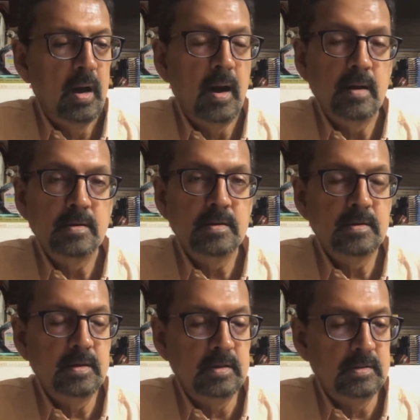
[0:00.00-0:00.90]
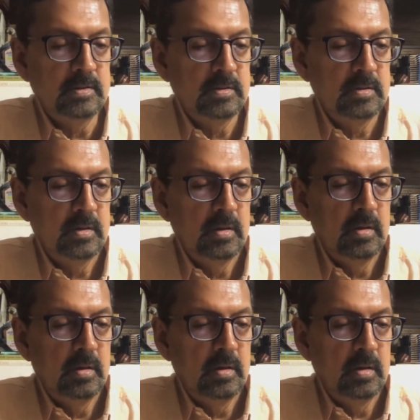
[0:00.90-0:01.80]
Underneath,
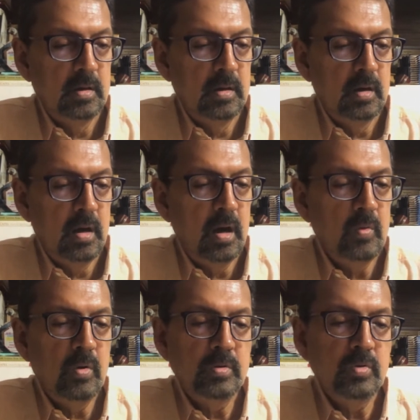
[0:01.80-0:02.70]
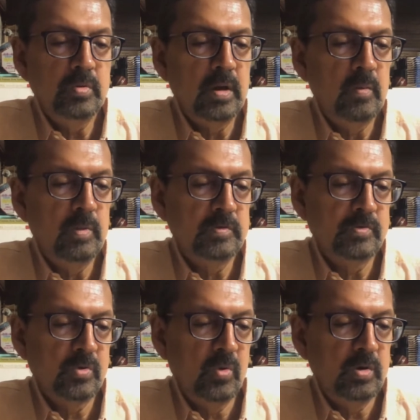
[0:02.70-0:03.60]
I want to tell my
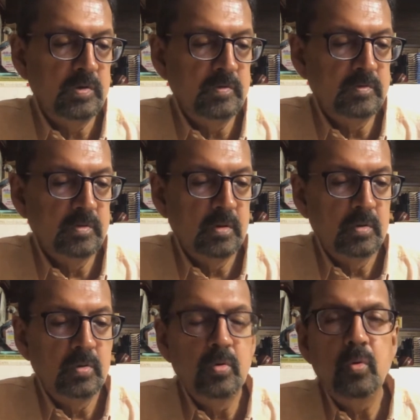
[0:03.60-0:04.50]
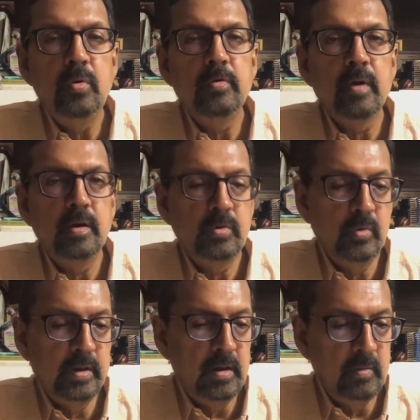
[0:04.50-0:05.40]
stories. Don't try to
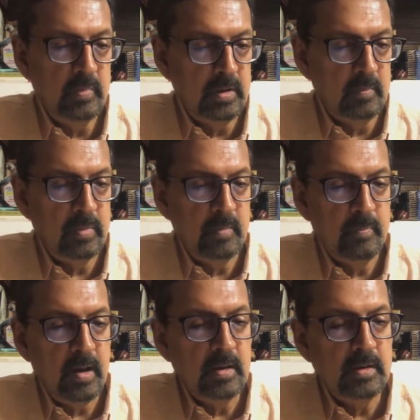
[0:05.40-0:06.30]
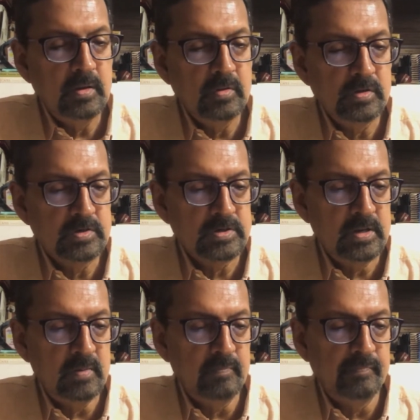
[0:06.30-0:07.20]
kill me by piling on the
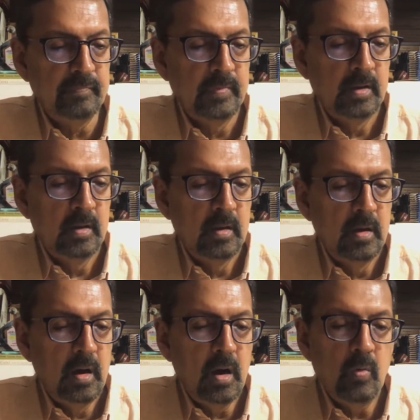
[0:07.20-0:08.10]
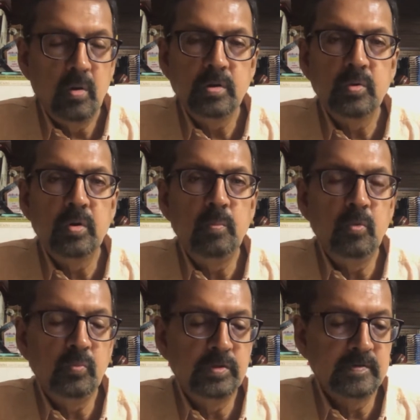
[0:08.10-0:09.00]
shame. I want to
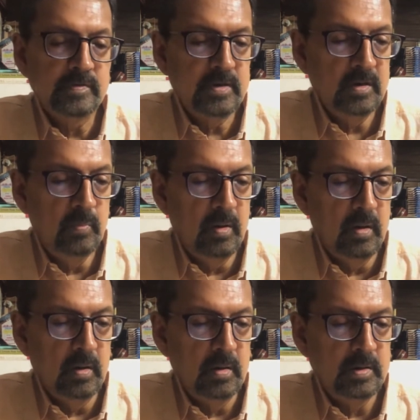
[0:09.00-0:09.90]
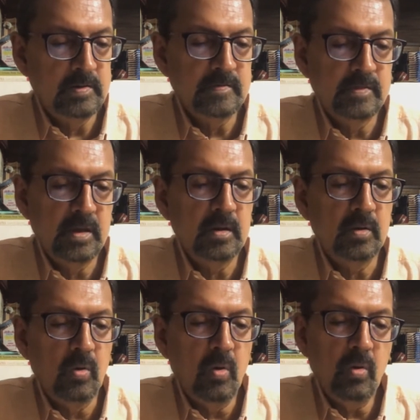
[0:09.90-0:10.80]
remove the stigma. It is
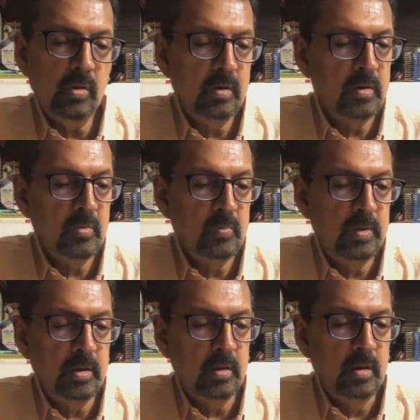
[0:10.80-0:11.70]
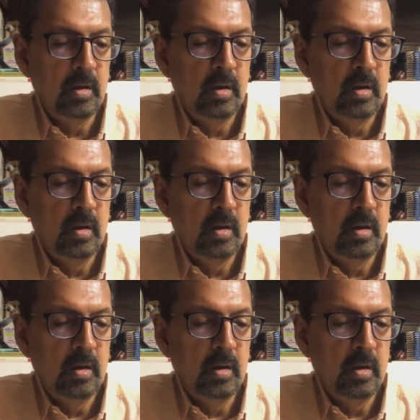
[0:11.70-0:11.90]
there all around me.